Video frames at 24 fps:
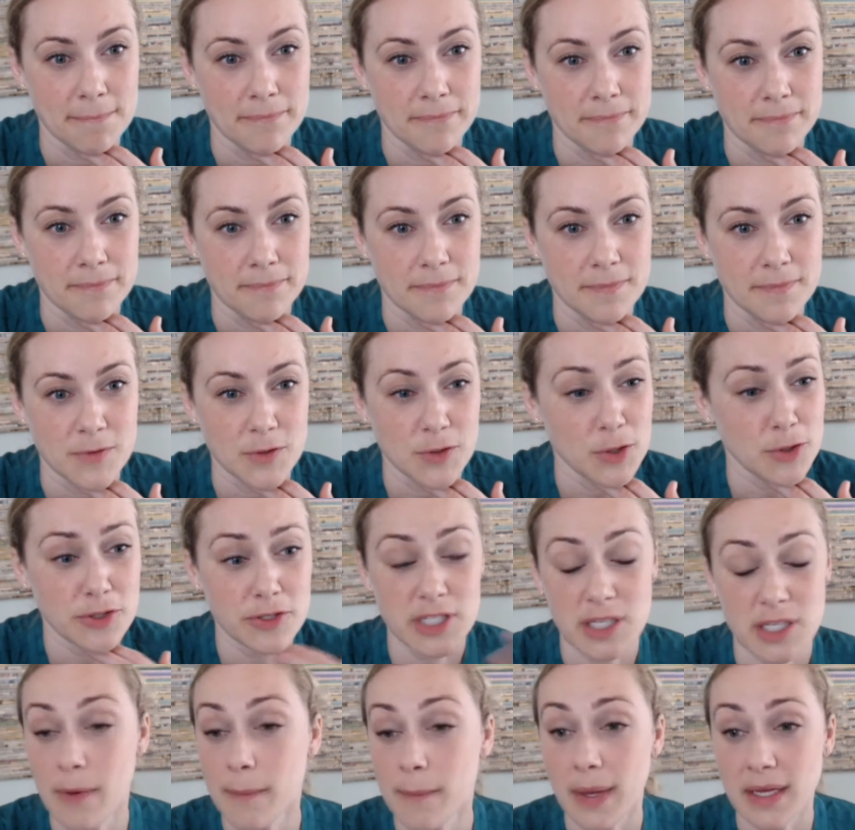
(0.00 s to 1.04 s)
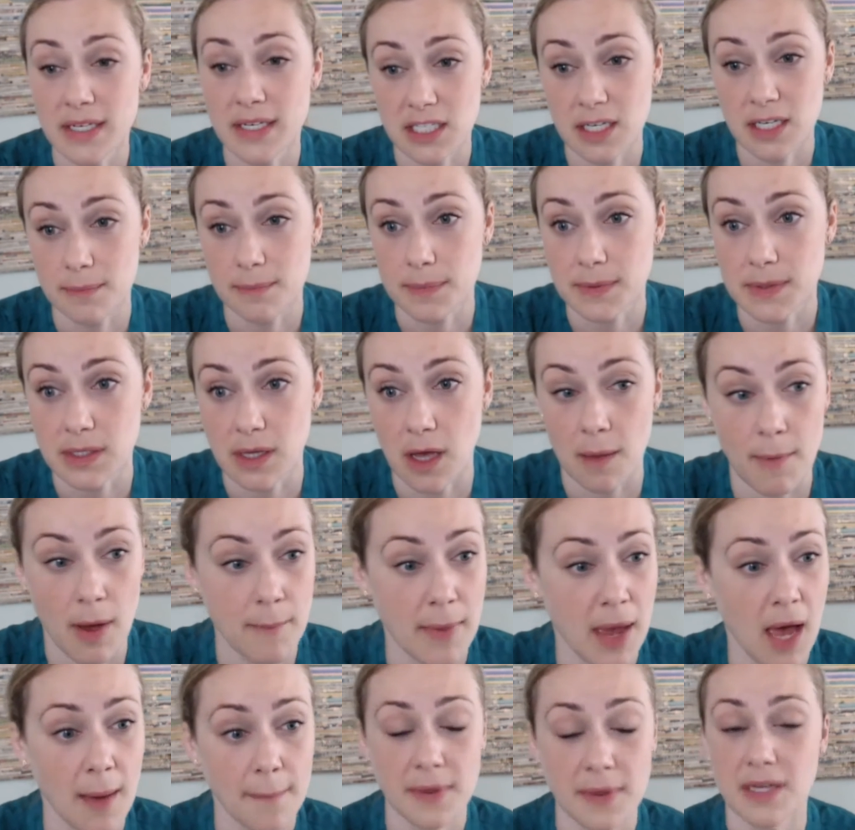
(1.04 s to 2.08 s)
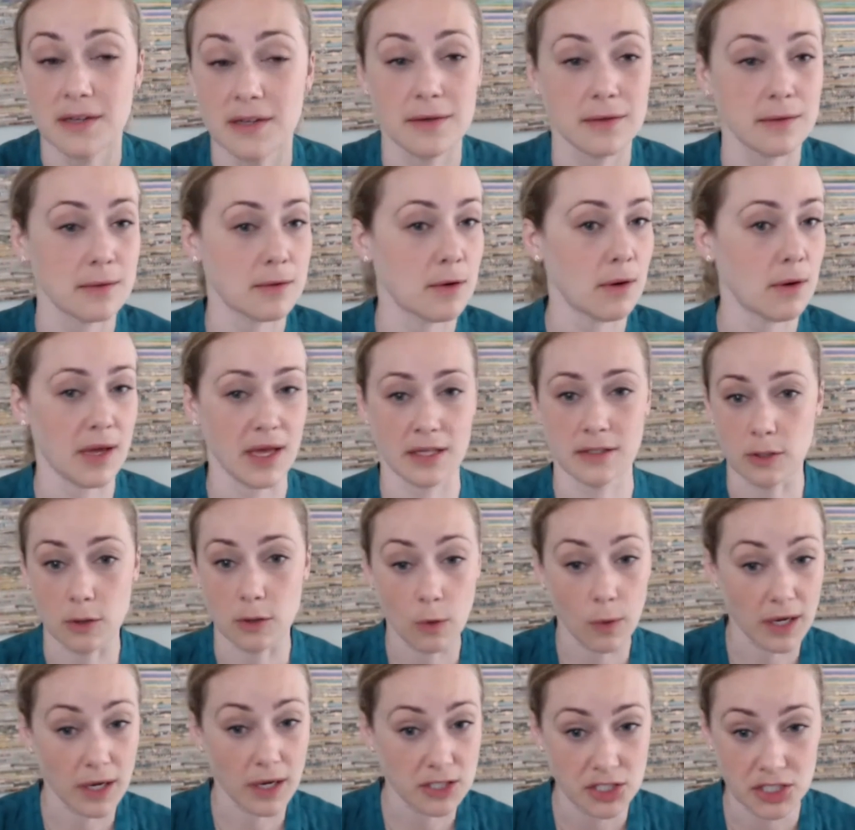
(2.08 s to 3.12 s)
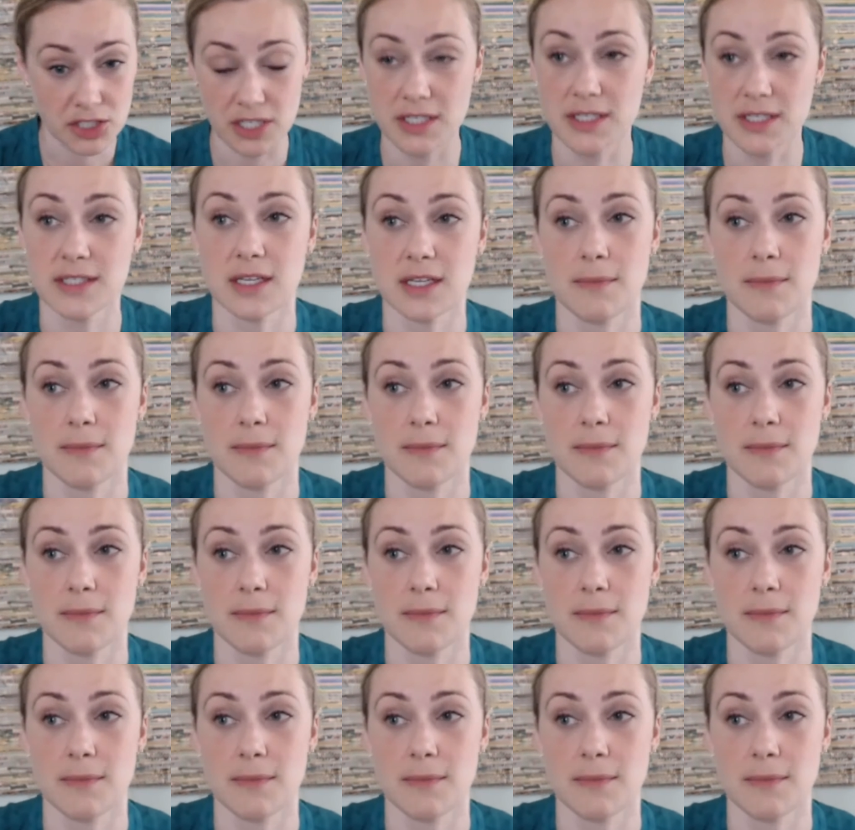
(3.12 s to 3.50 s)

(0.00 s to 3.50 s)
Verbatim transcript: So those are some of my tips. Um, I'm happy to answer questions.